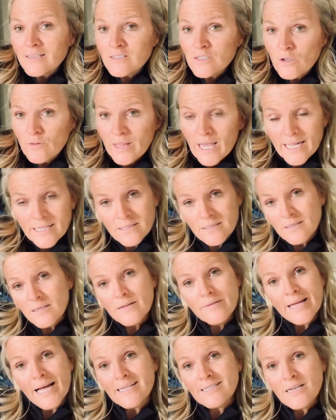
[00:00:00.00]
And so that's,
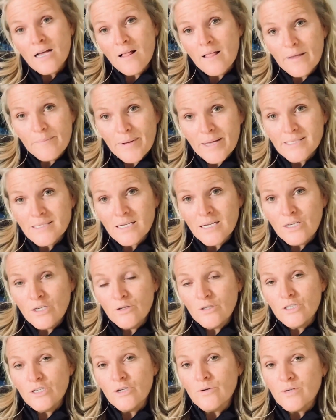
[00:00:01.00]
that's all I'm asking
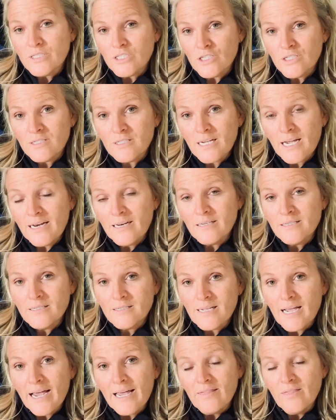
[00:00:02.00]
you to do is just kind of
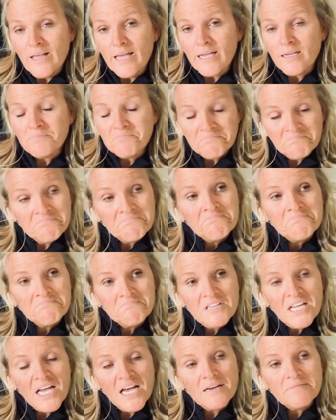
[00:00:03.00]
decide like,
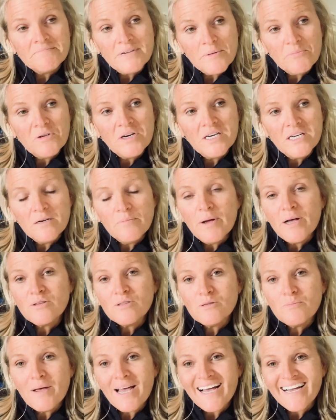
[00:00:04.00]
yeah, I'm ready to
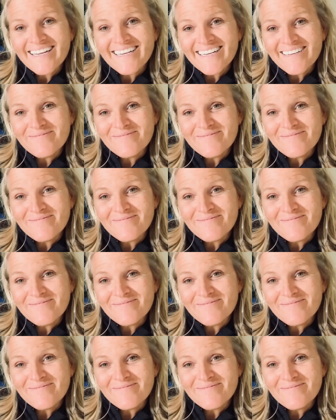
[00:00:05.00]
bounce back.